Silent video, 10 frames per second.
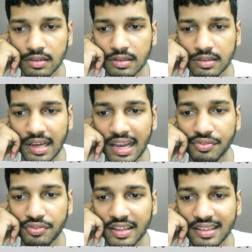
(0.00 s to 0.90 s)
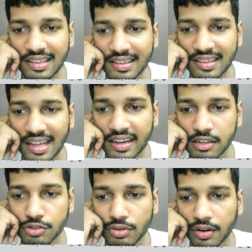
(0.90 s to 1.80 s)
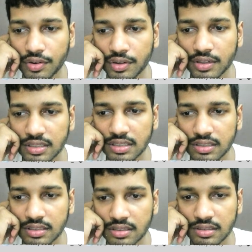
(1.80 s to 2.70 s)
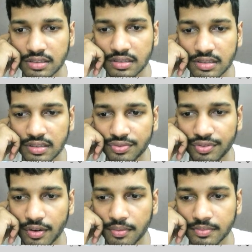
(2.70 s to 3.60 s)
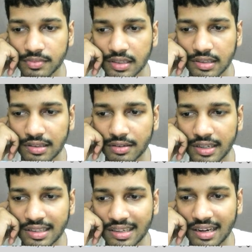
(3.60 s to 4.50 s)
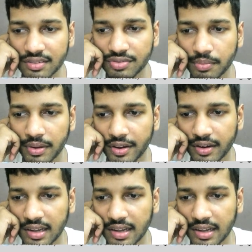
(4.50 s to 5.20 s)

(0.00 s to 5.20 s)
The inferences that I took out from this, so I start from here.